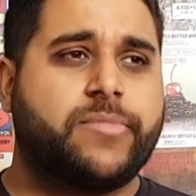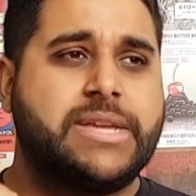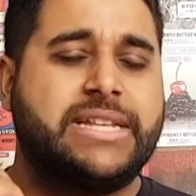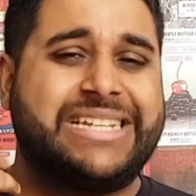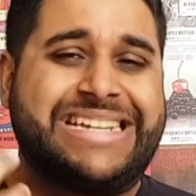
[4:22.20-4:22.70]

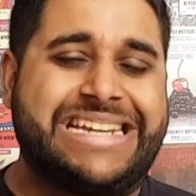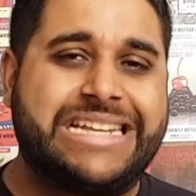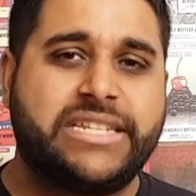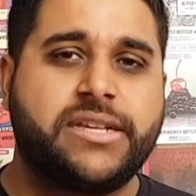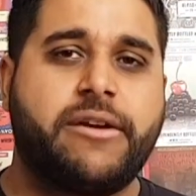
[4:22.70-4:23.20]
It's
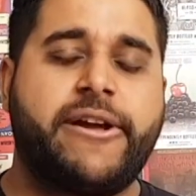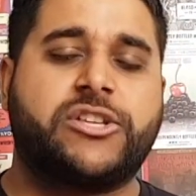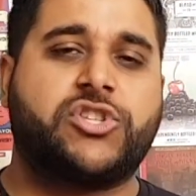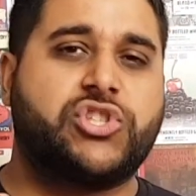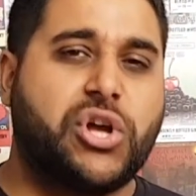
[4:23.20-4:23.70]
easier.
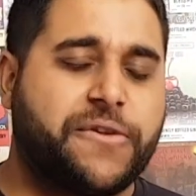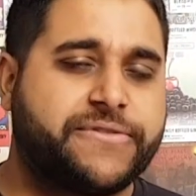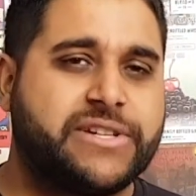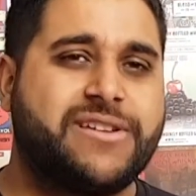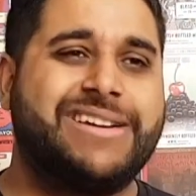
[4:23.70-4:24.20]
It's
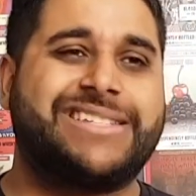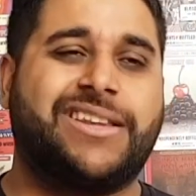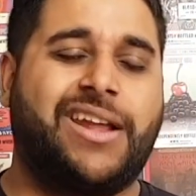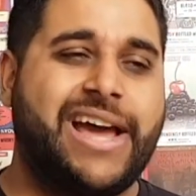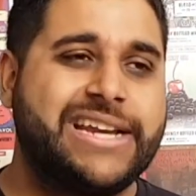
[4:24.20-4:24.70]
softer. It's
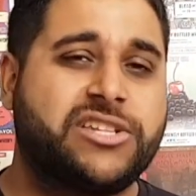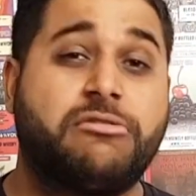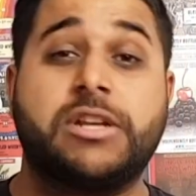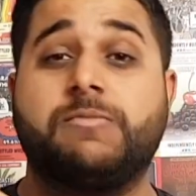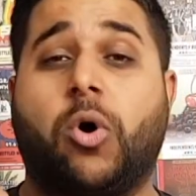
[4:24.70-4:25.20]

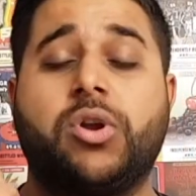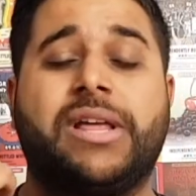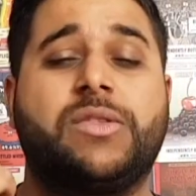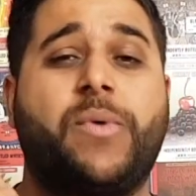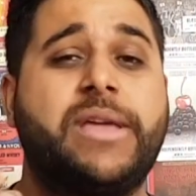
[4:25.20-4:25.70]
lighter. It's more...
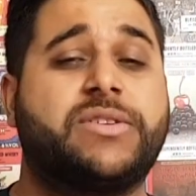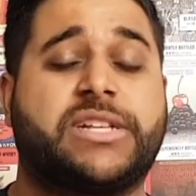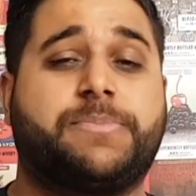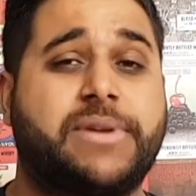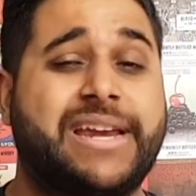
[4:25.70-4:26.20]
The way to
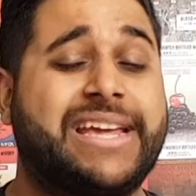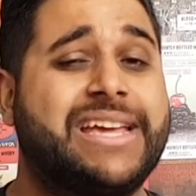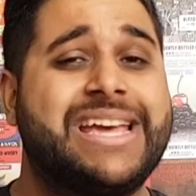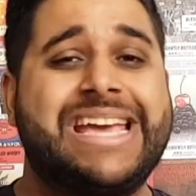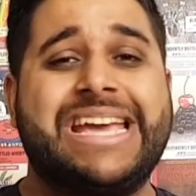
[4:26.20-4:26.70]
explain
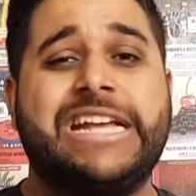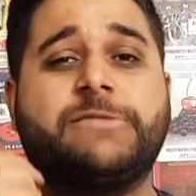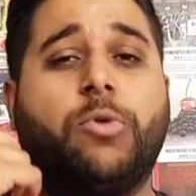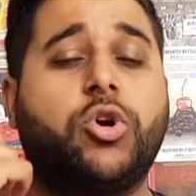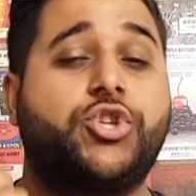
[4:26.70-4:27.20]
it,
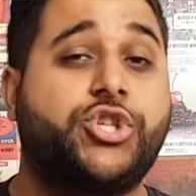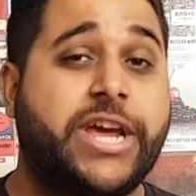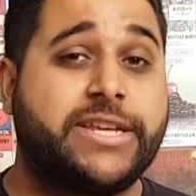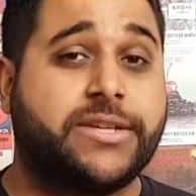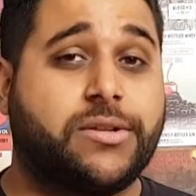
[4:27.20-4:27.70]
it's more
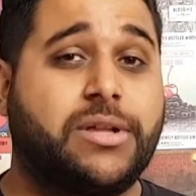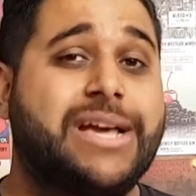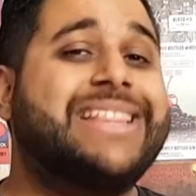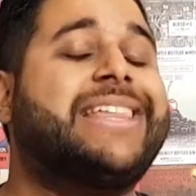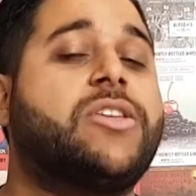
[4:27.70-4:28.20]
gentle
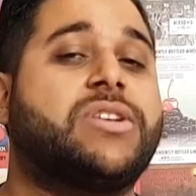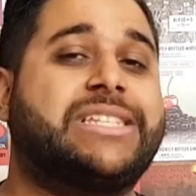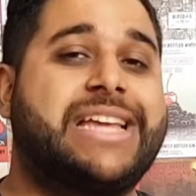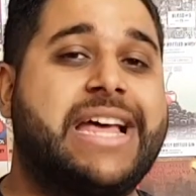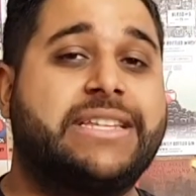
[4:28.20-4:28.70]
than your
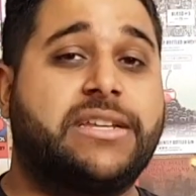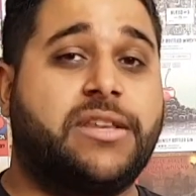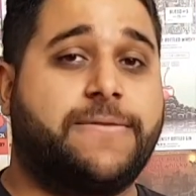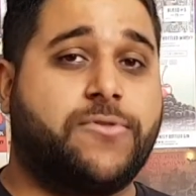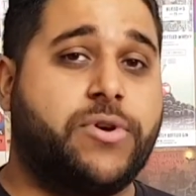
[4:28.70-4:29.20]
standard
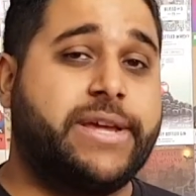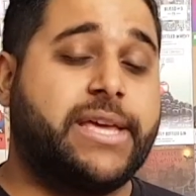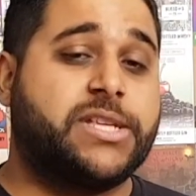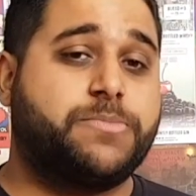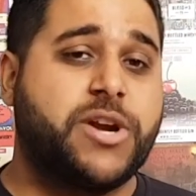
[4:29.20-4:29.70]
Laphroaig
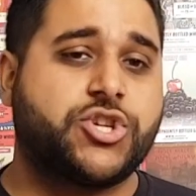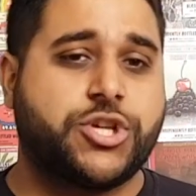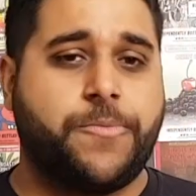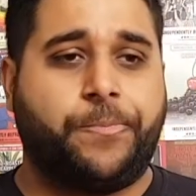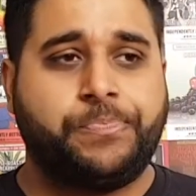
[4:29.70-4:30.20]

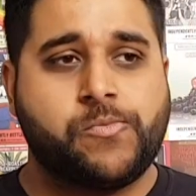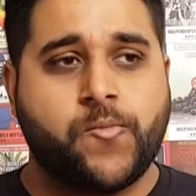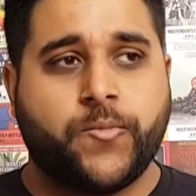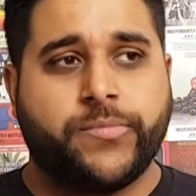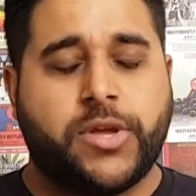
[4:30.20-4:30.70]
expression.
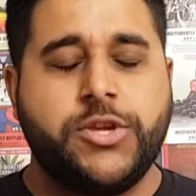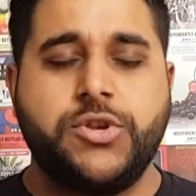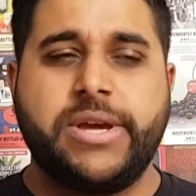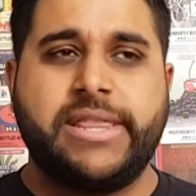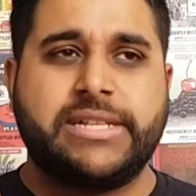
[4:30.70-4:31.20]
You
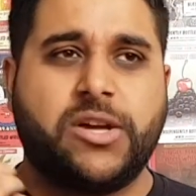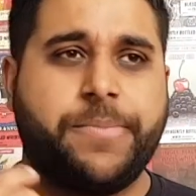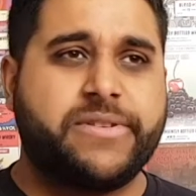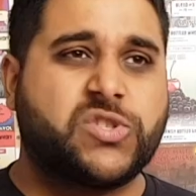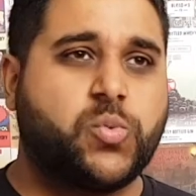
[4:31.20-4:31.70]
do get this little
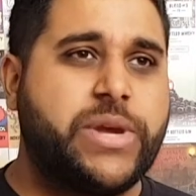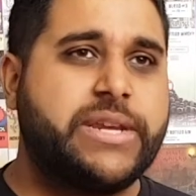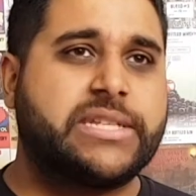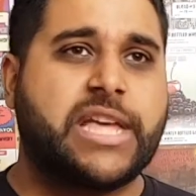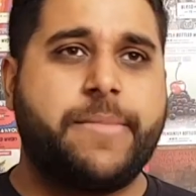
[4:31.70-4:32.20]
bit of
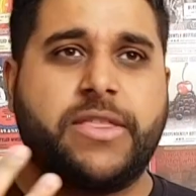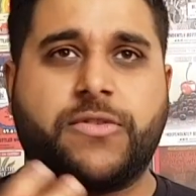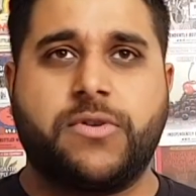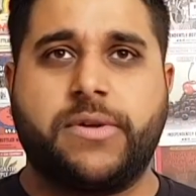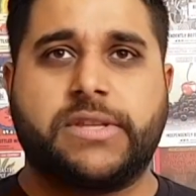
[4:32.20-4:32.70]
sweetness coming
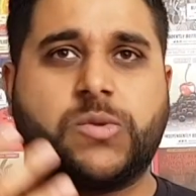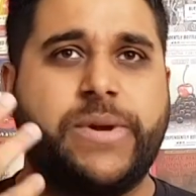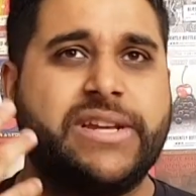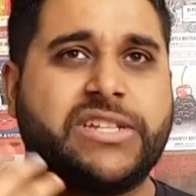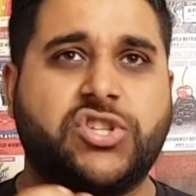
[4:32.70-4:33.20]
through, and the
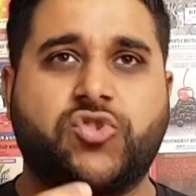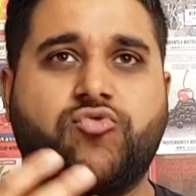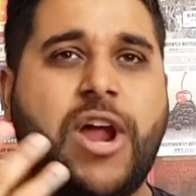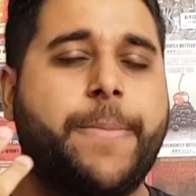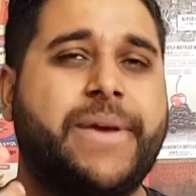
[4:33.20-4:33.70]
sweetness is just
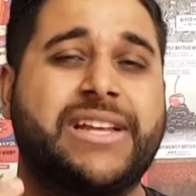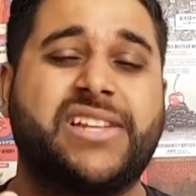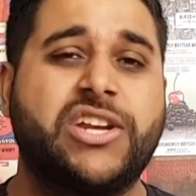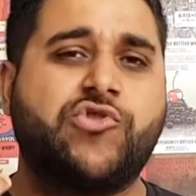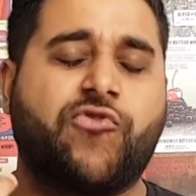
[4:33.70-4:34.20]
wrapping. It's
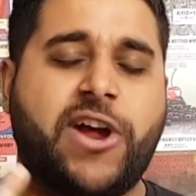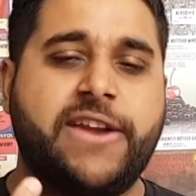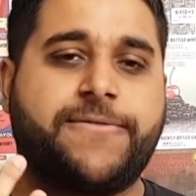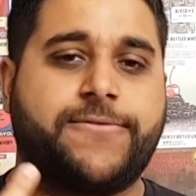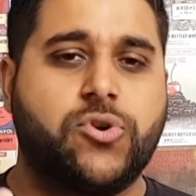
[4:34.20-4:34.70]
like
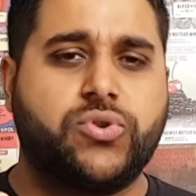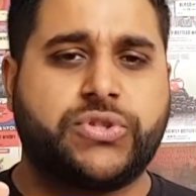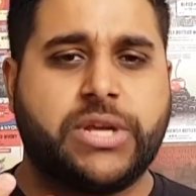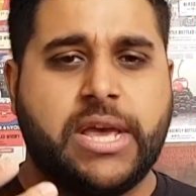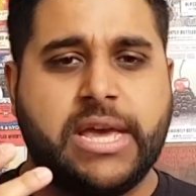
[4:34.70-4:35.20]
dried
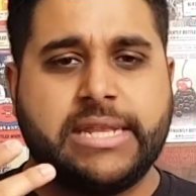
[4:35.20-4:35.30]
fruits.